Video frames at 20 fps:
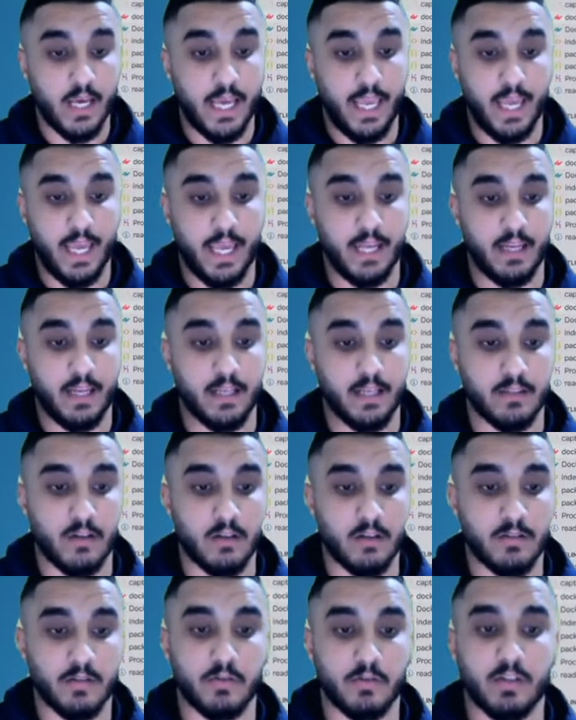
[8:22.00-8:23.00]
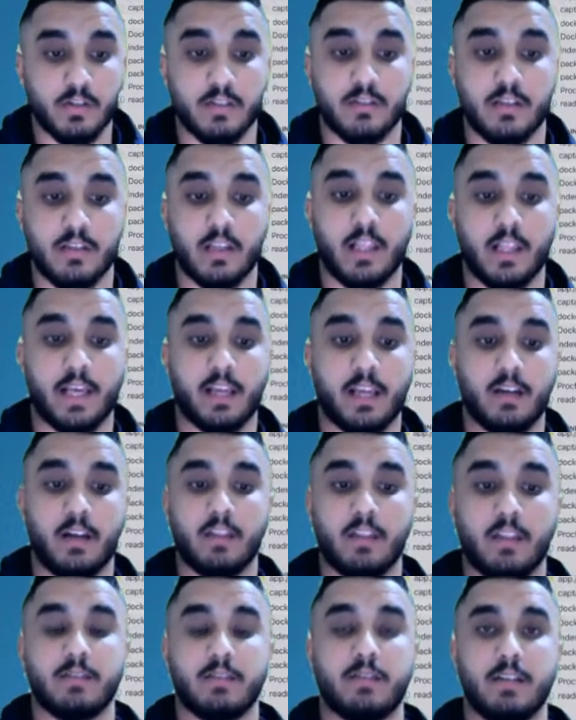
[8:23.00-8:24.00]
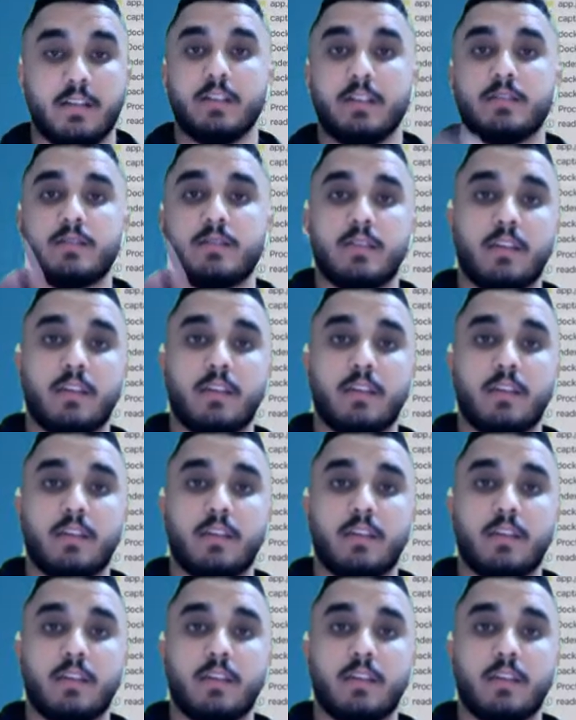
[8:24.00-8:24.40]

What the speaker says: And it's also just like another series.